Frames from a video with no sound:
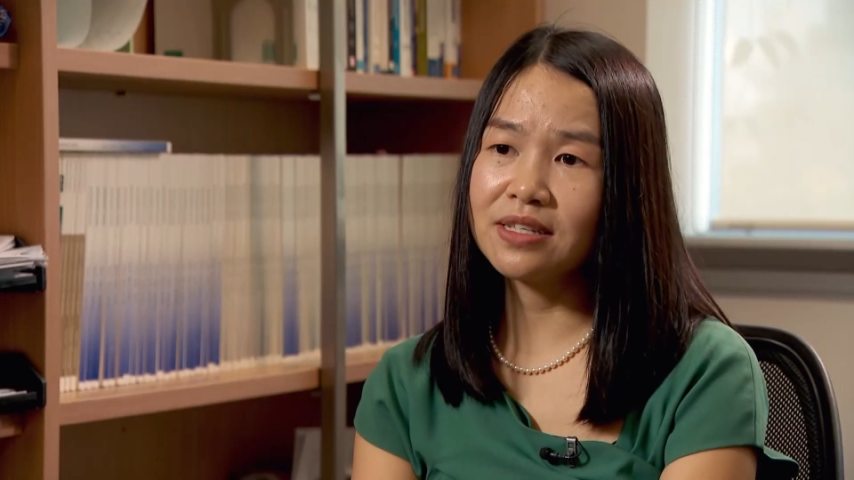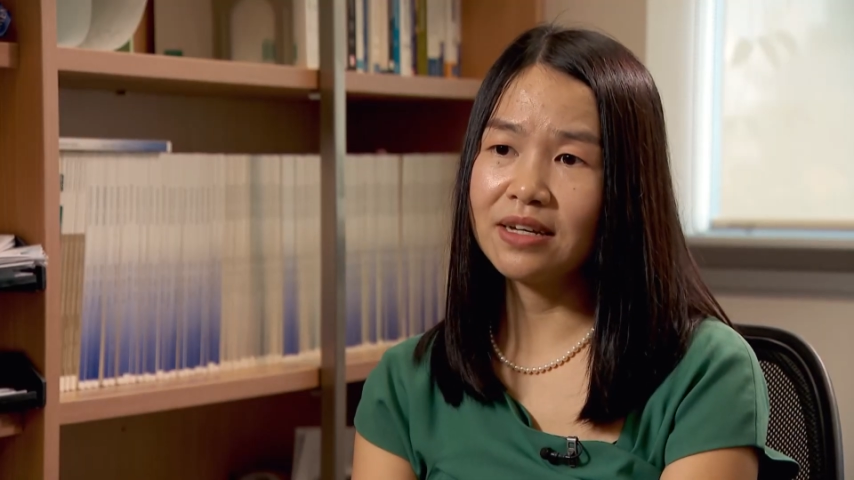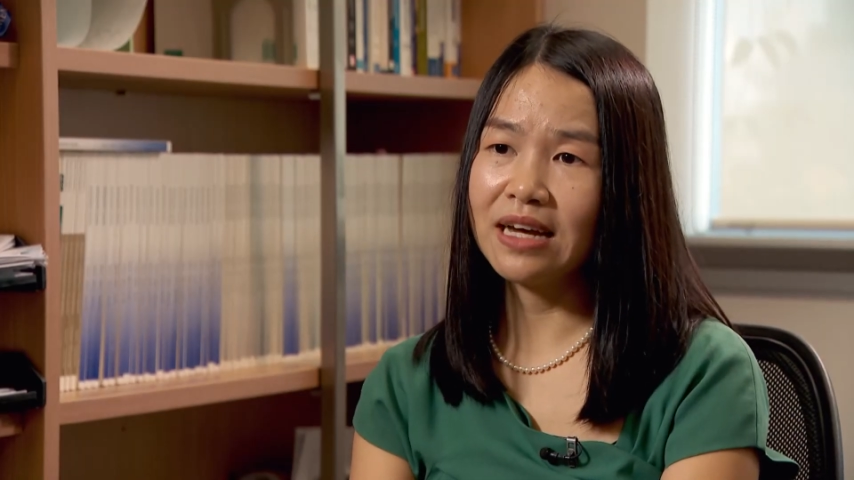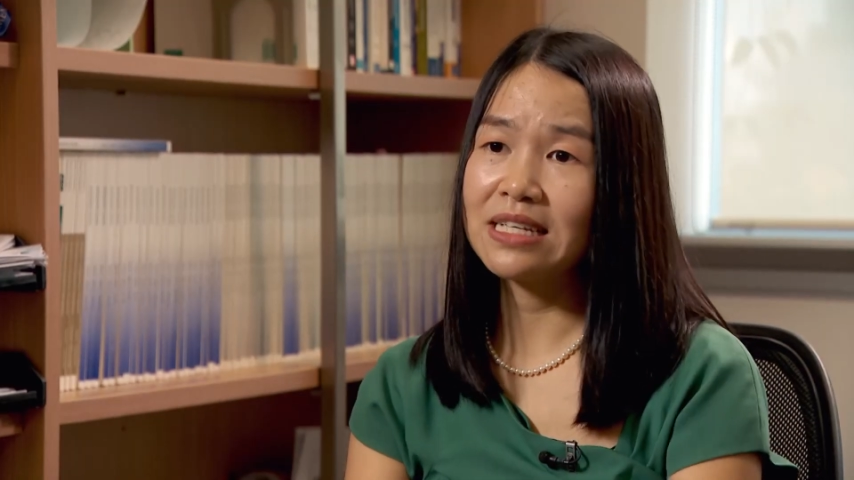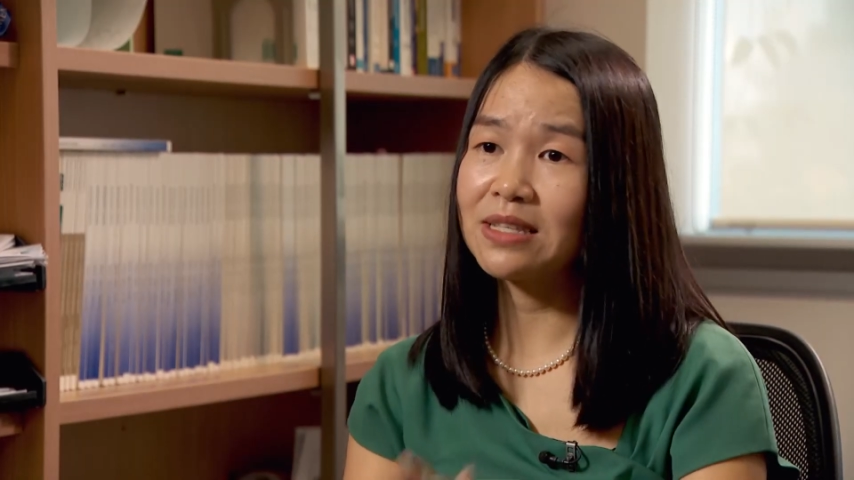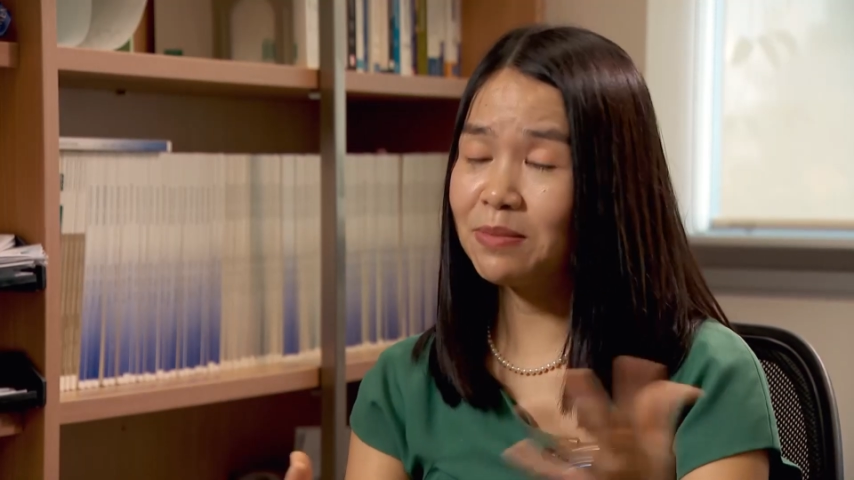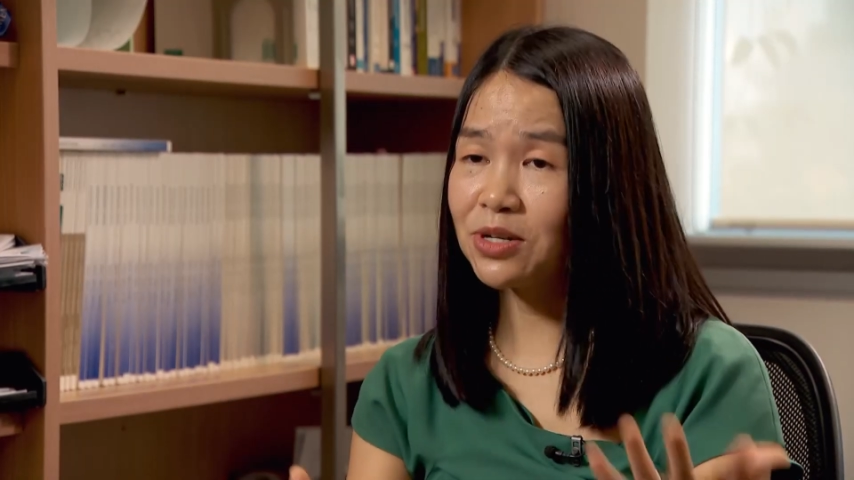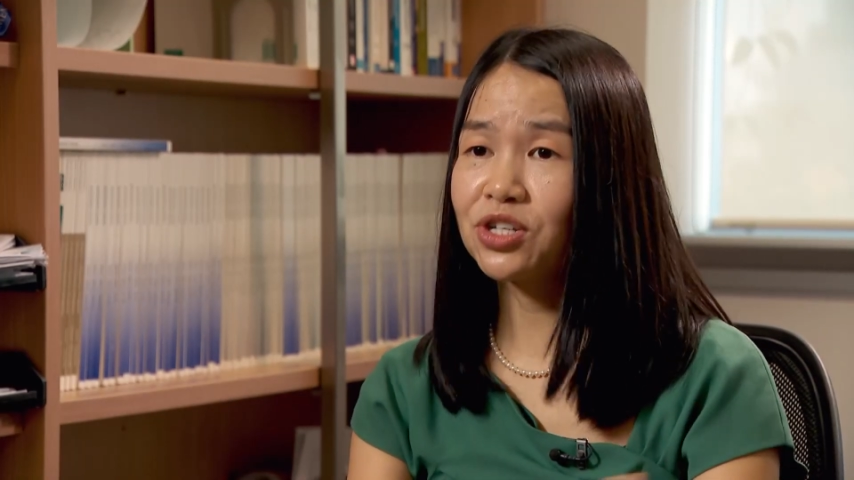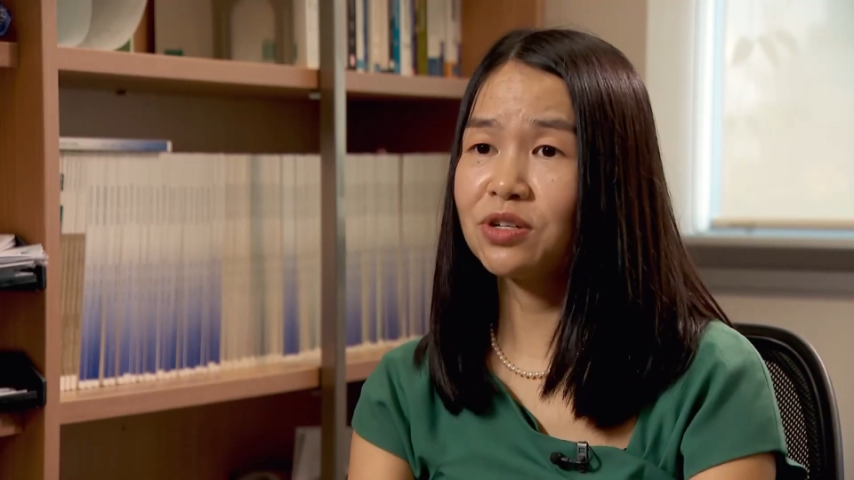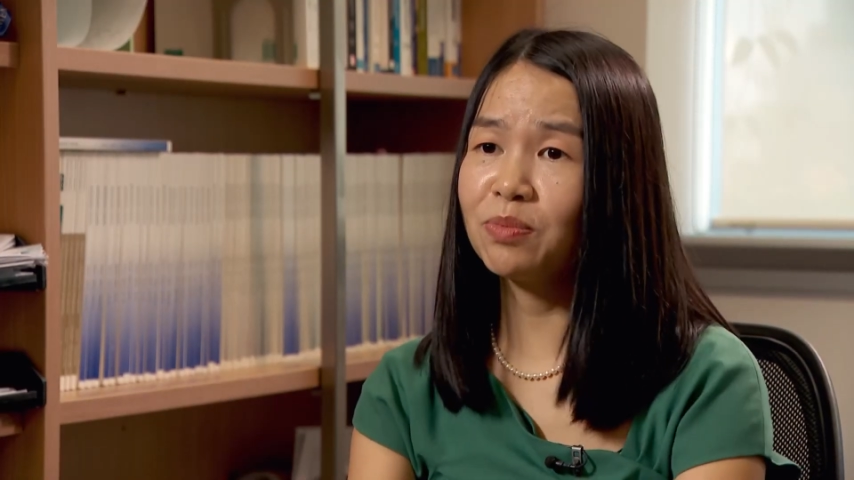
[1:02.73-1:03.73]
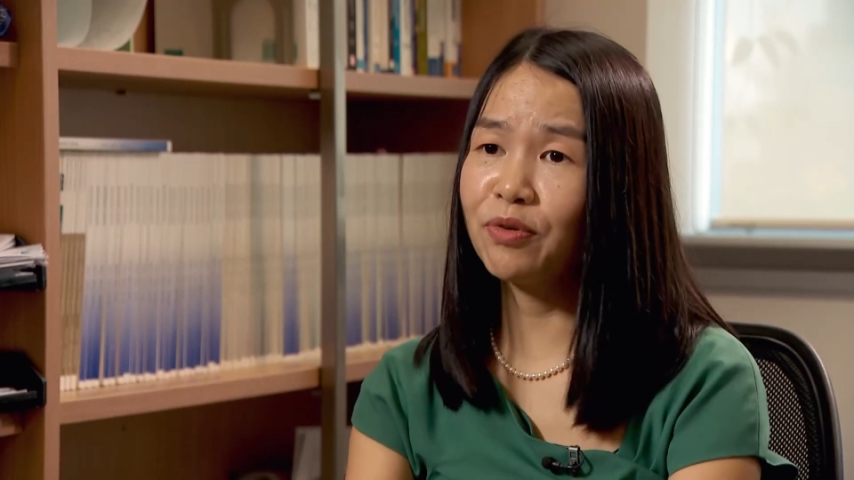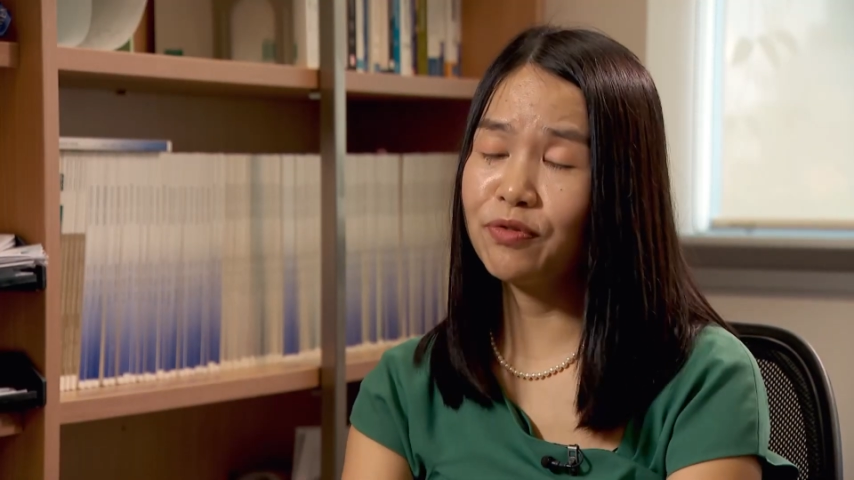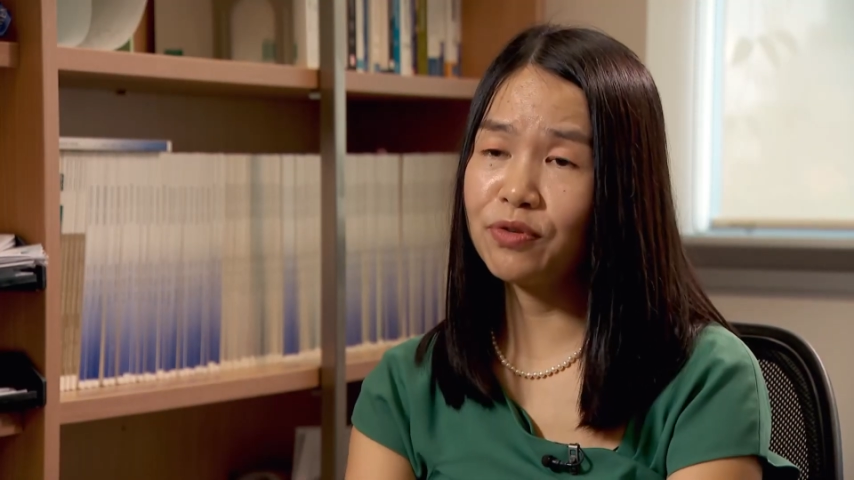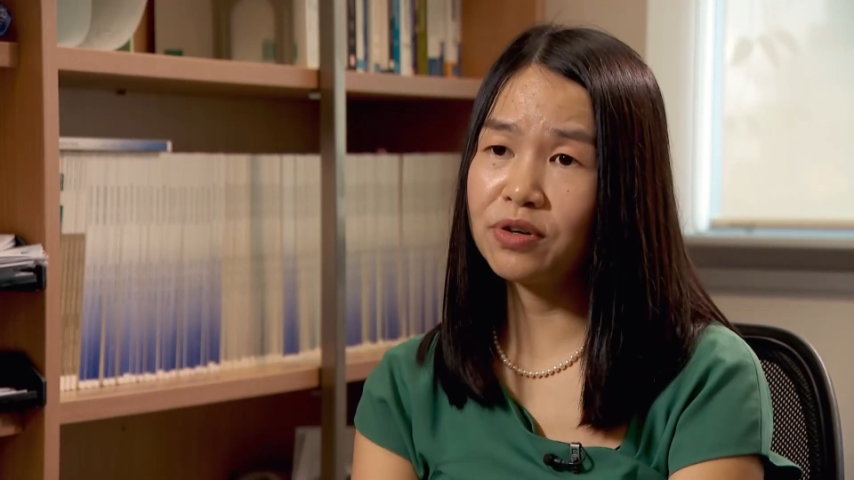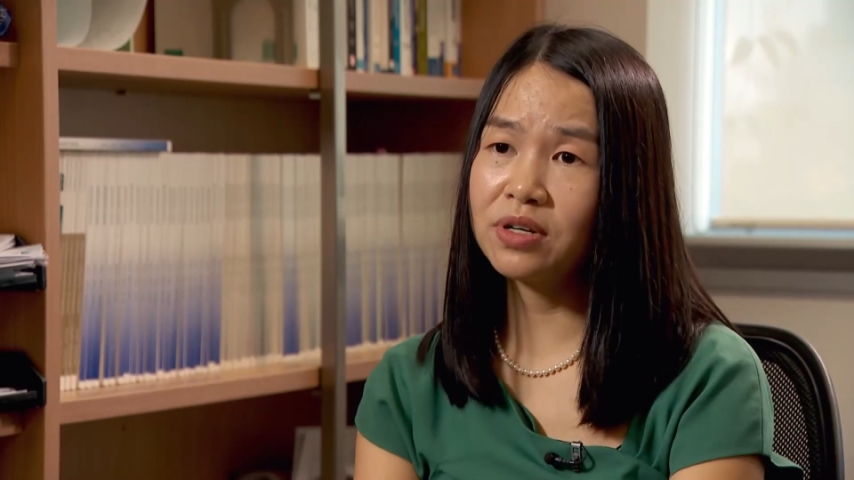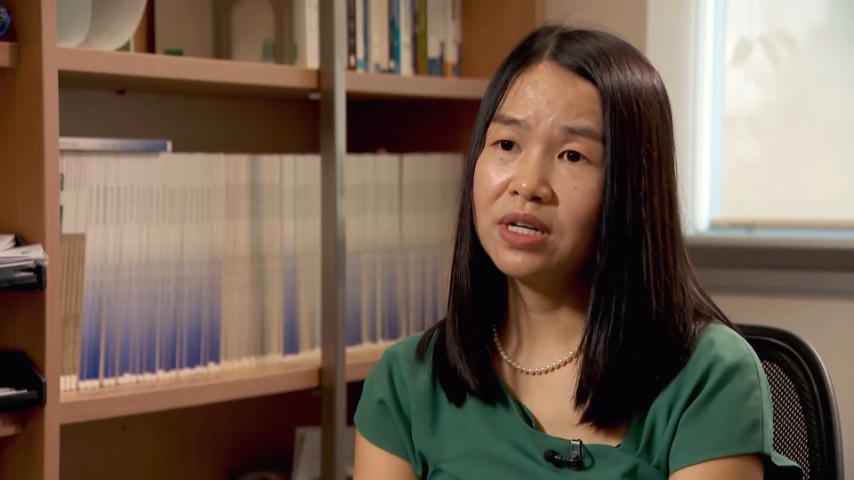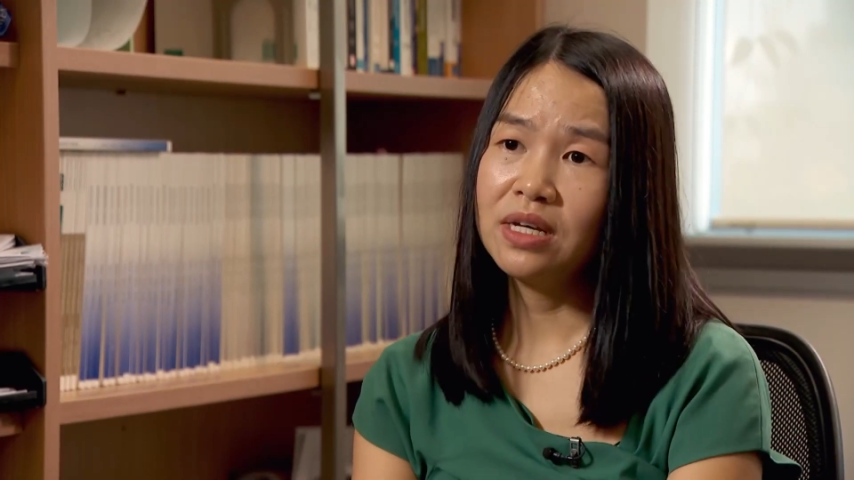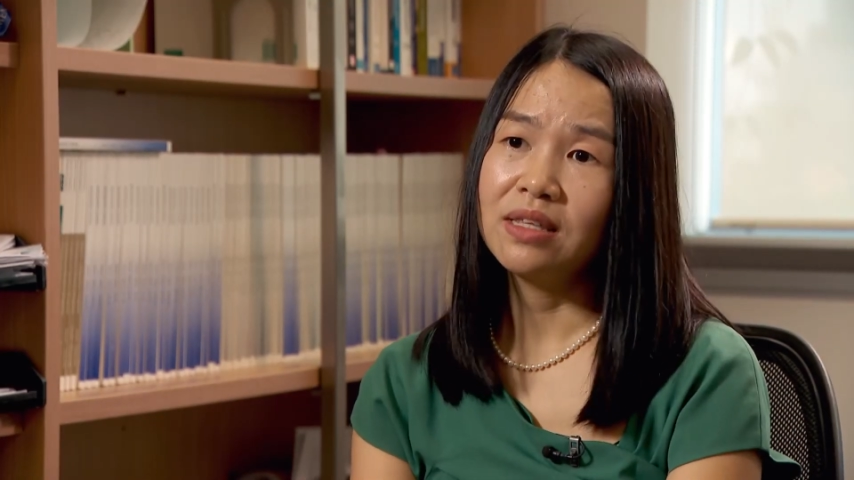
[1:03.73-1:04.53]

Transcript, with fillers: as I mentioned before,